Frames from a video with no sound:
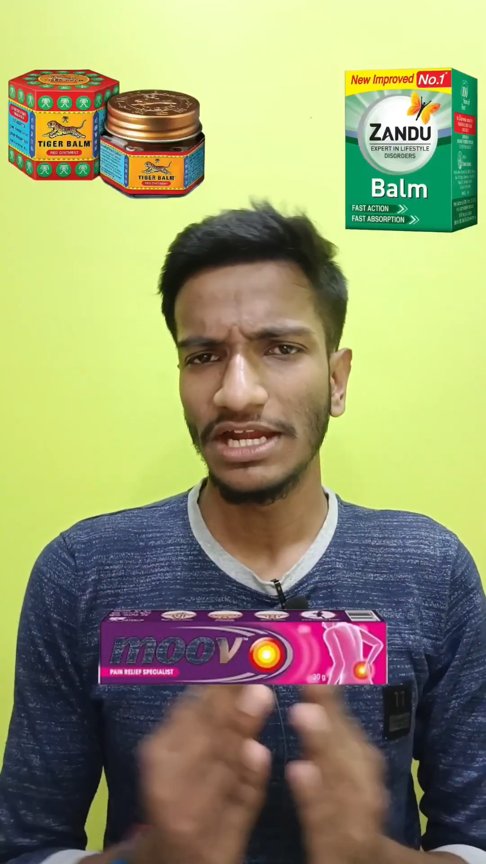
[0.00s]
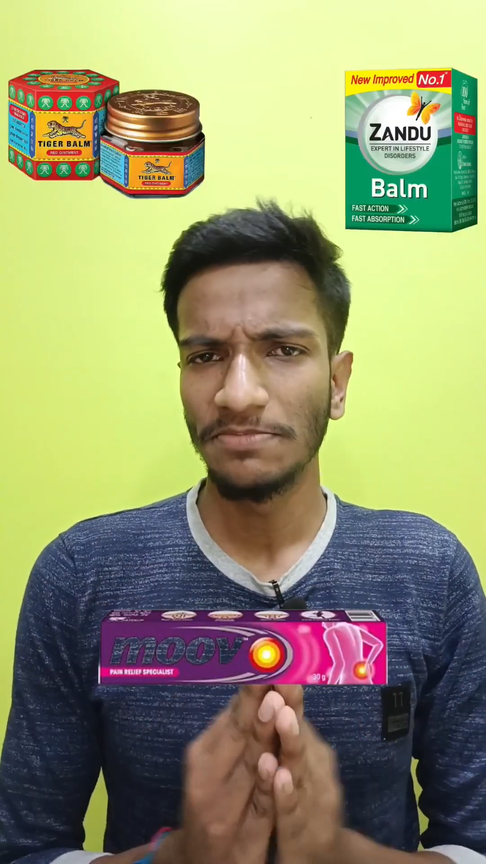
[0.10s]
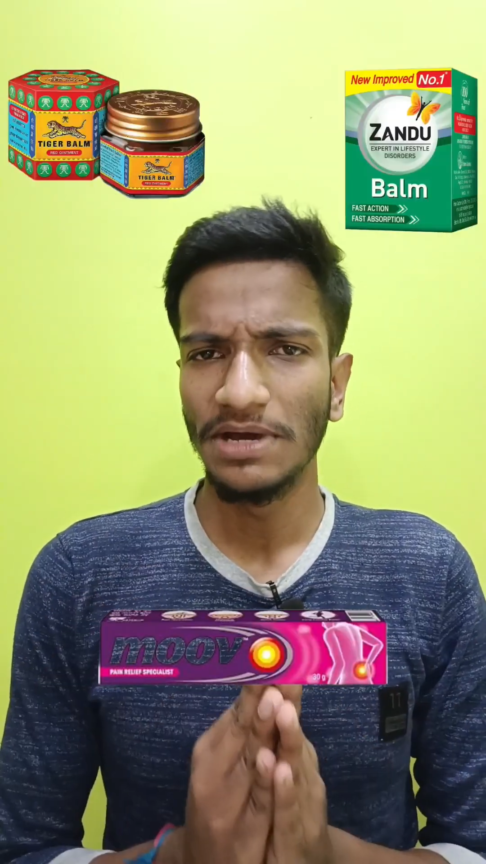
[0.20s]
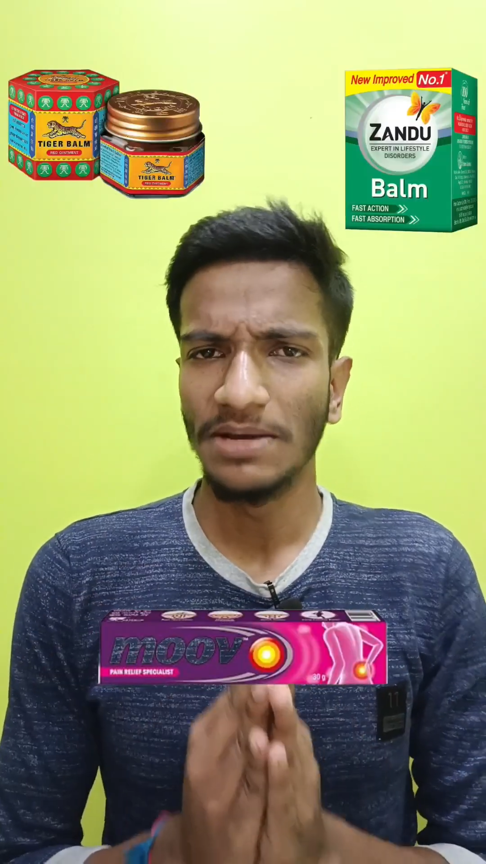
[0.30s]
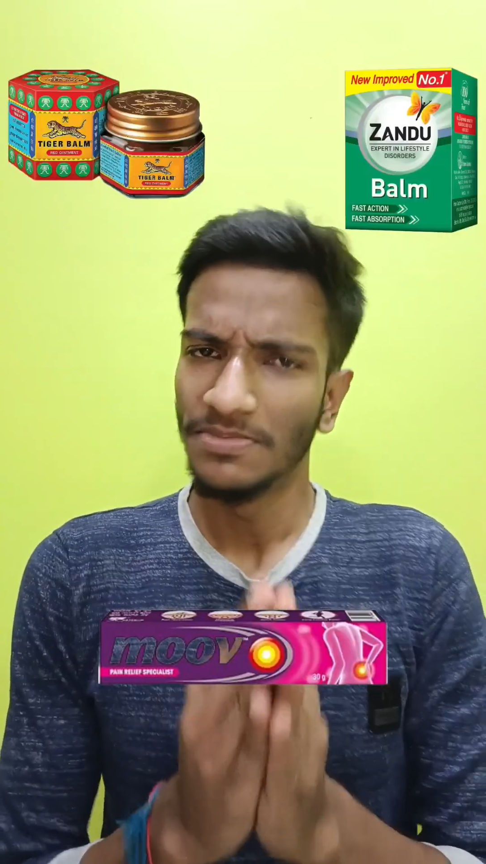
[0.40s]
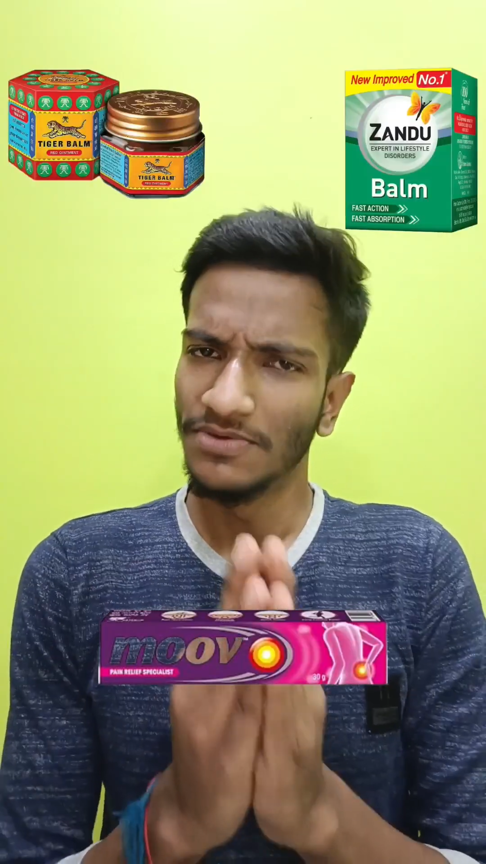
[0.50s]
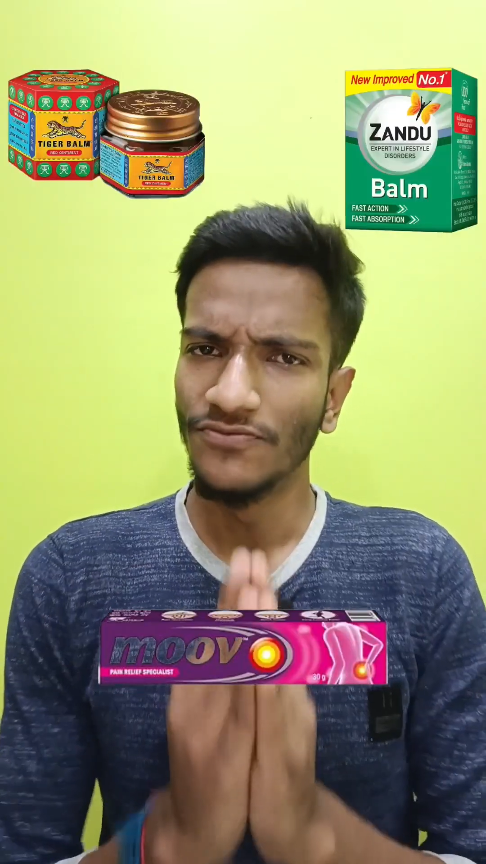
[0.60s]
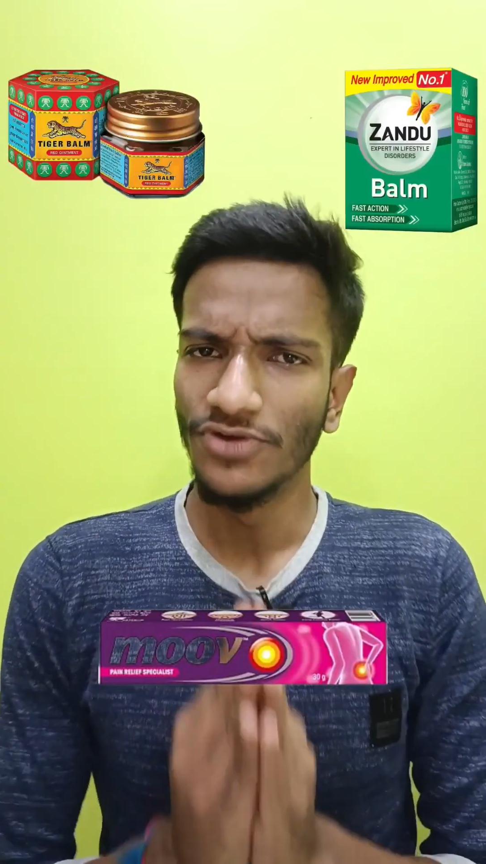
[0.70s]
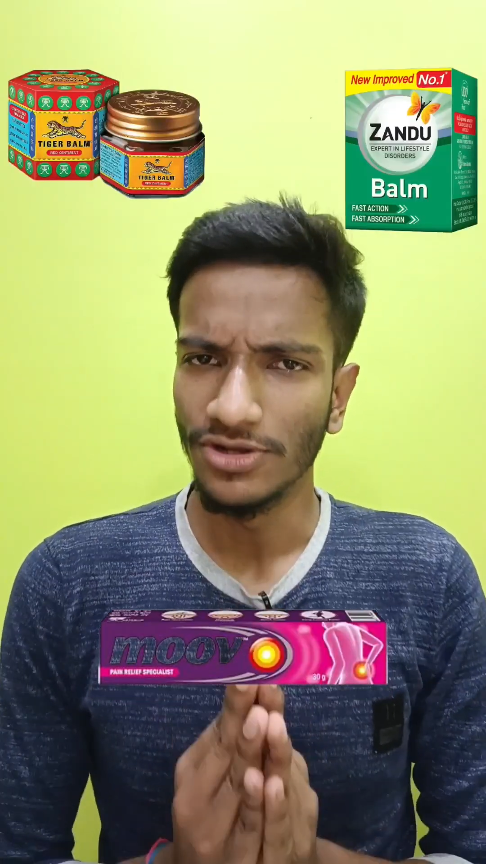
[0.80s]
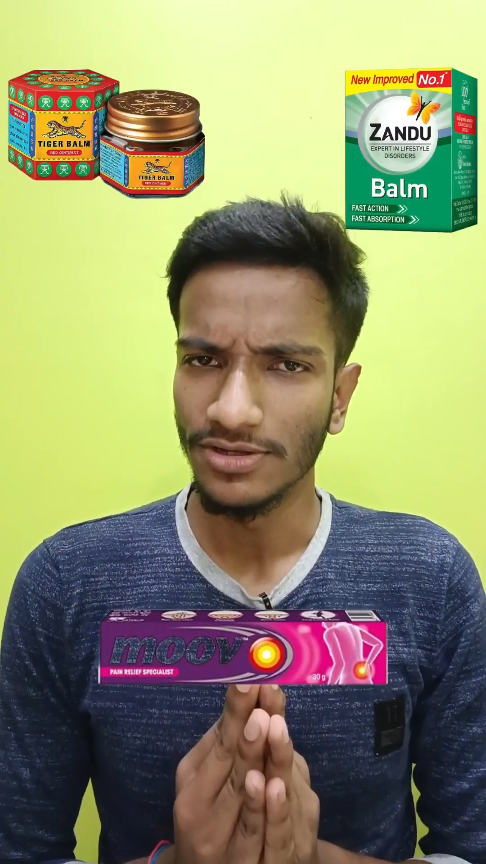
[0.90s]
that balm
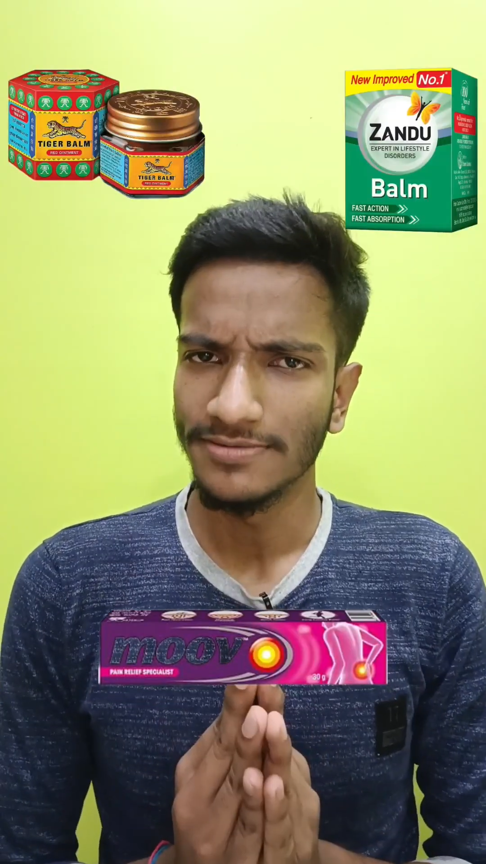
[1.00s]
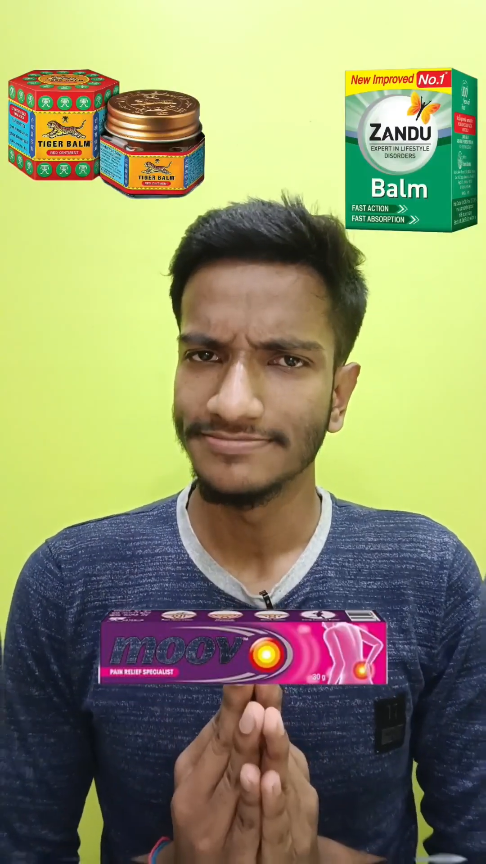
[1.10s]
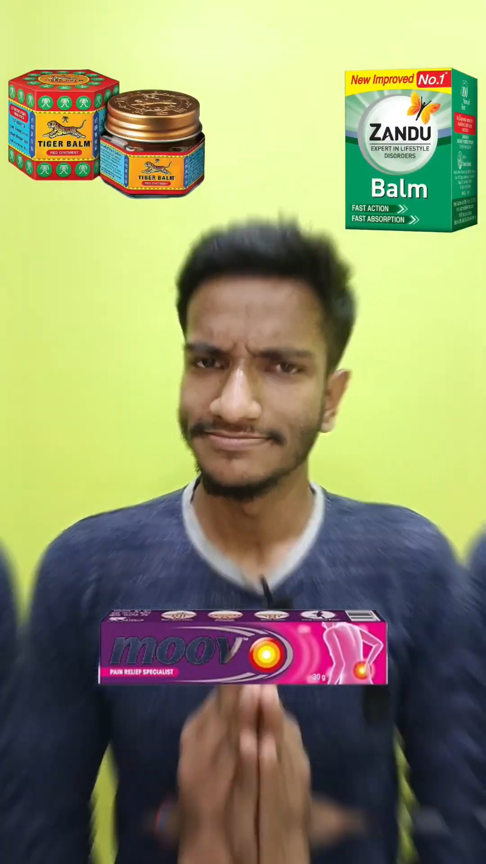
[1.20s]
work?